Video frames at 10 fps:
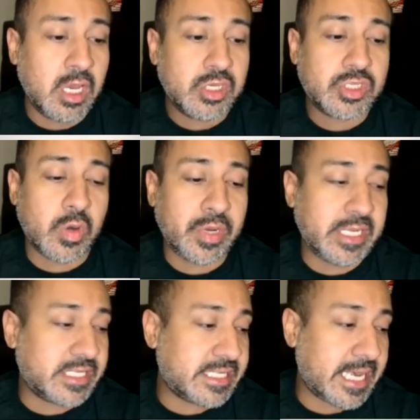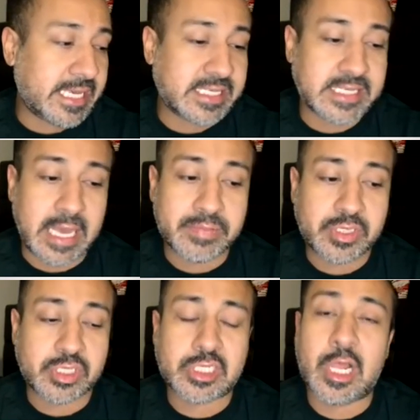So we need to take steps
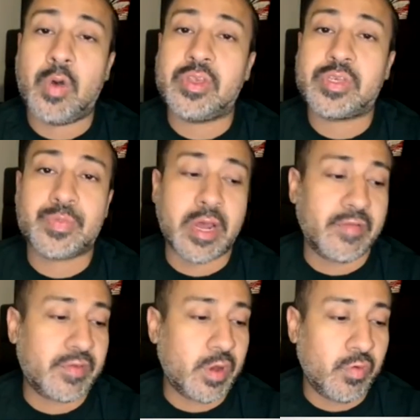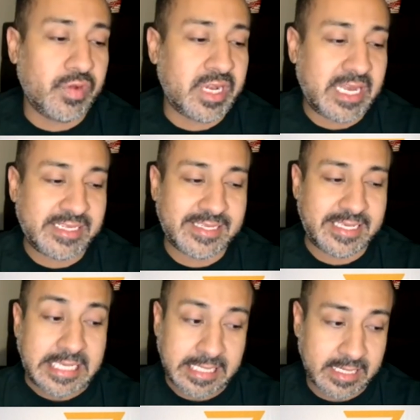to slow the spread of
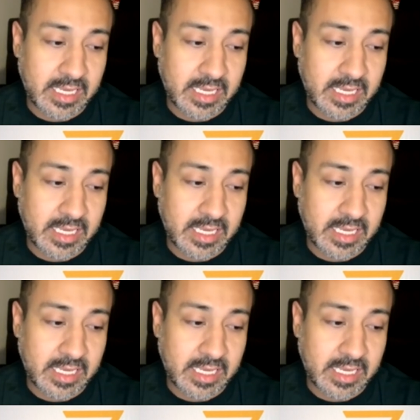COVID-19.